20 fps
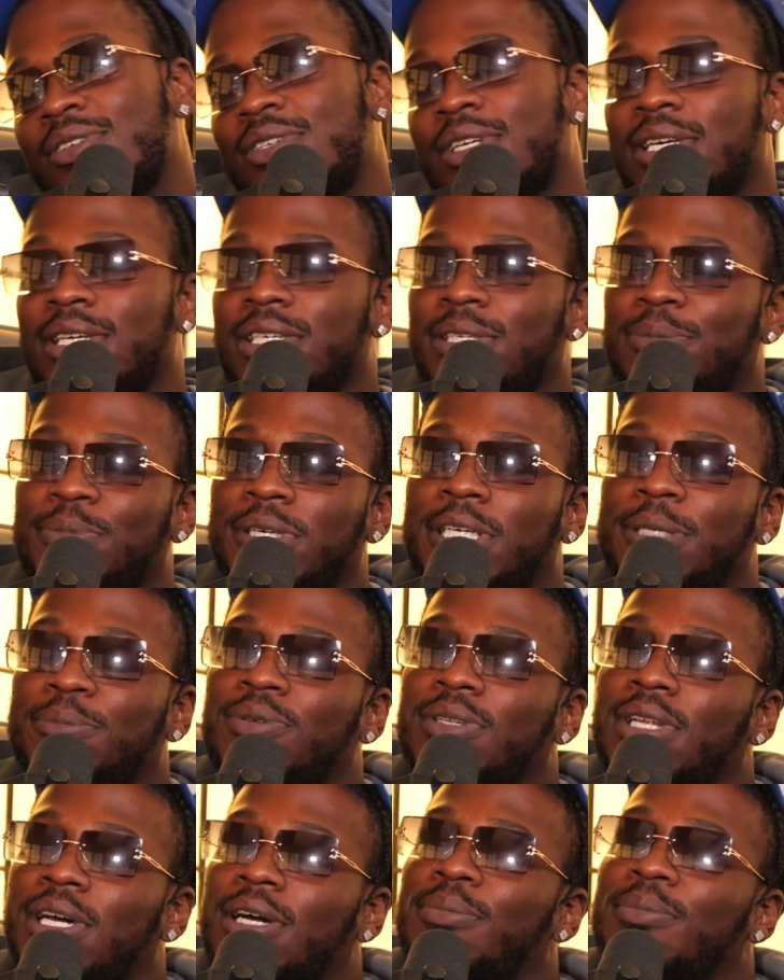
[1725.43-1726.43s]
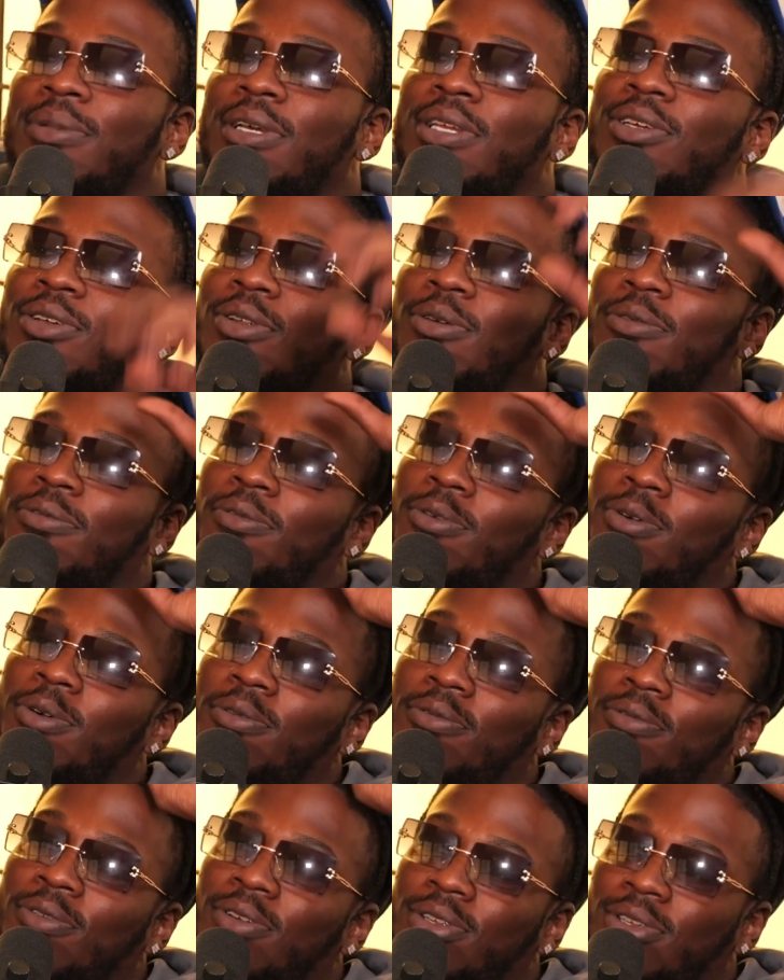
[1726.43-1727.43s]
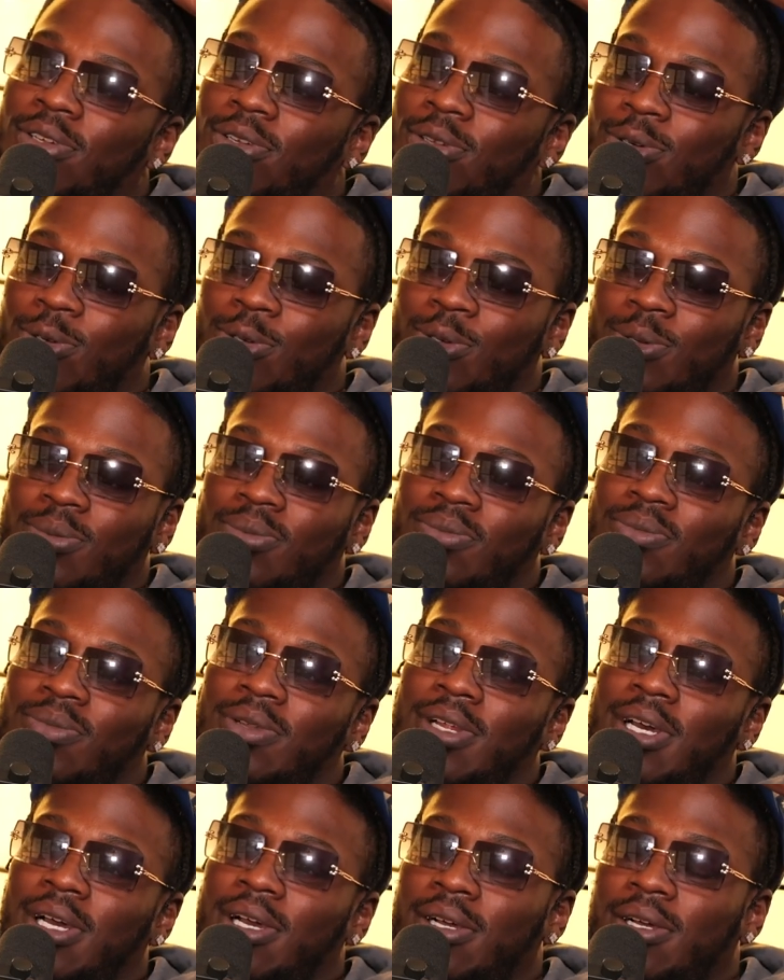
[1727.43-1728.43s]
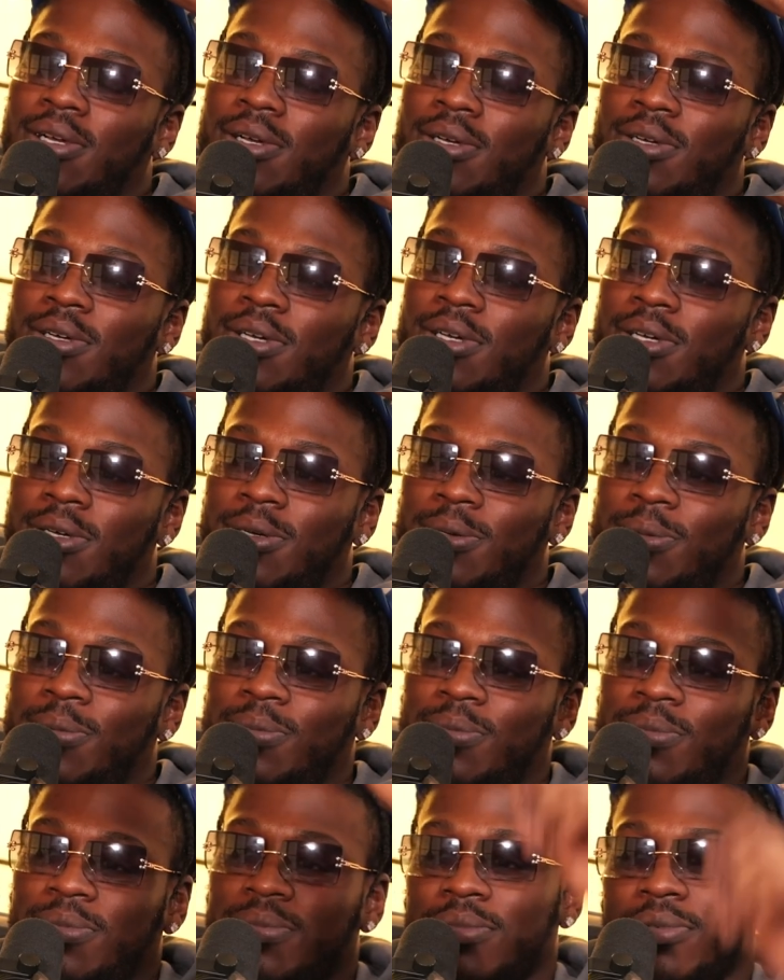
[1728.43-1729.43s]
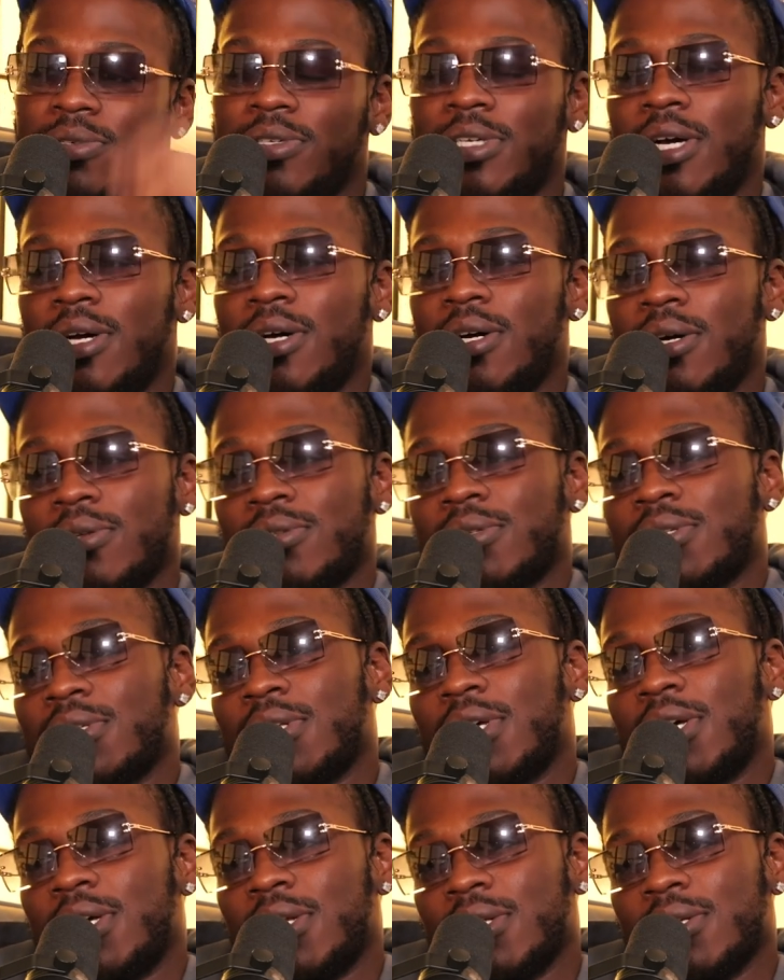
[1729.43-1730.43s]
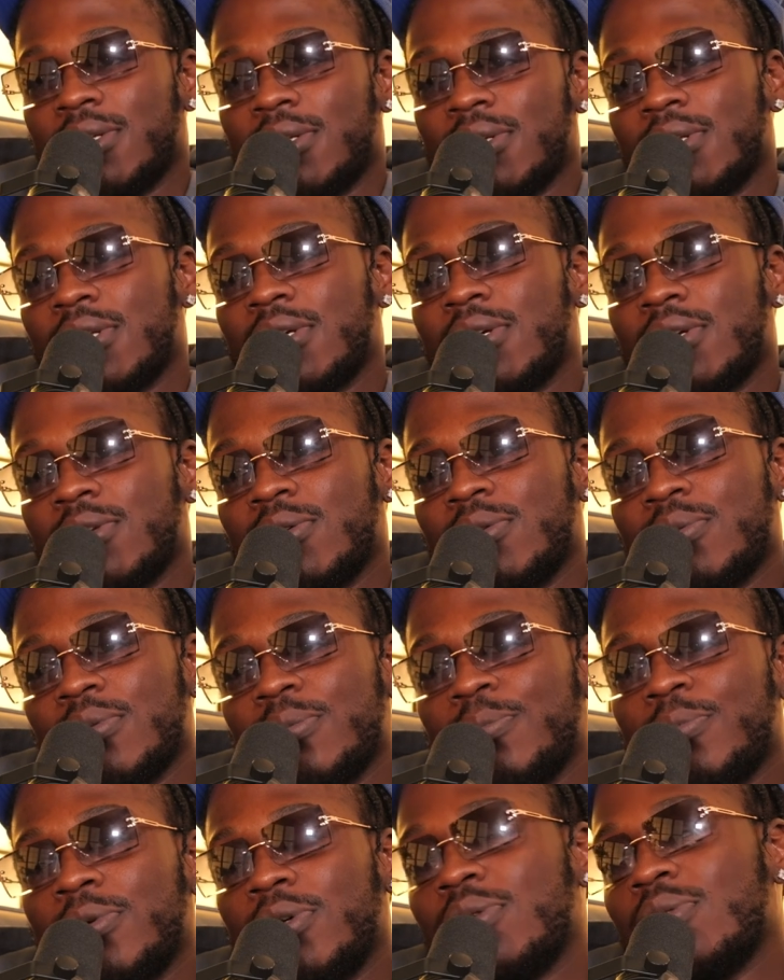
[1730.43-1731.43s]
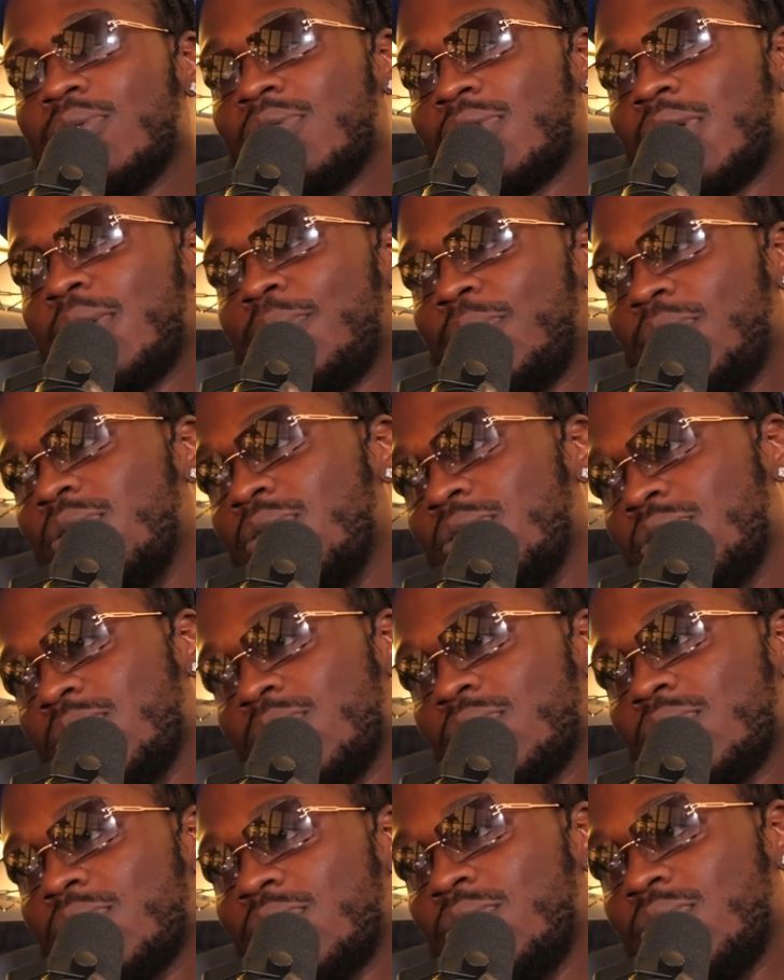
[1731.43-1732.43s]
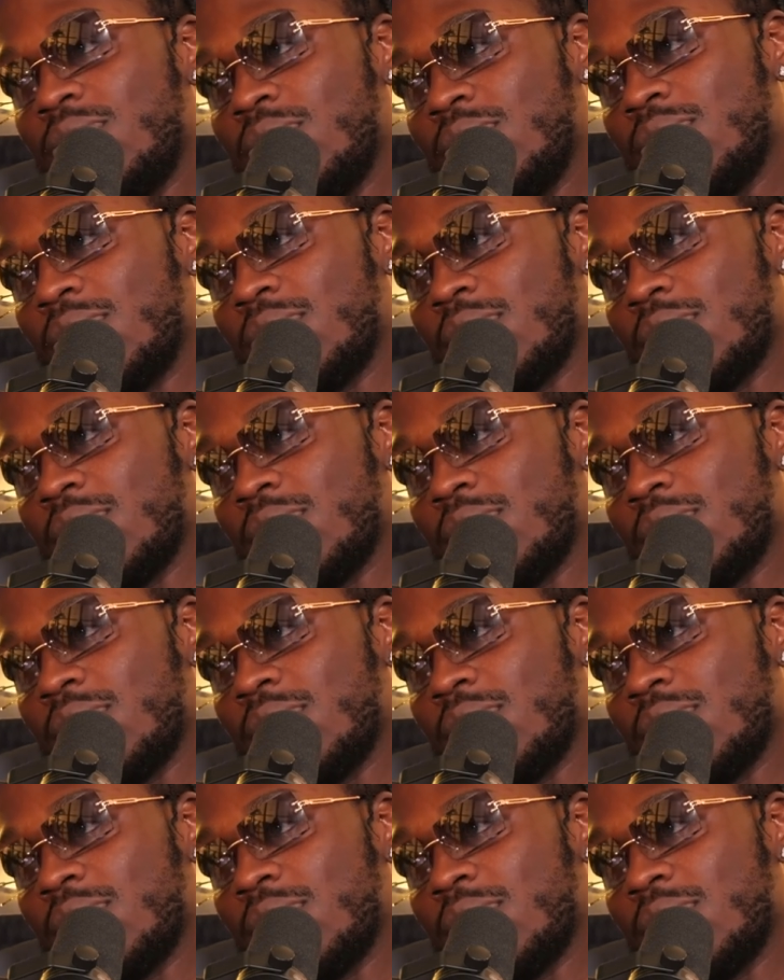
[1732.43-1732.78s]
say it's people that are mainly on the forefront, Like, shout out to like linking up with Poser. Like, Poser was cool.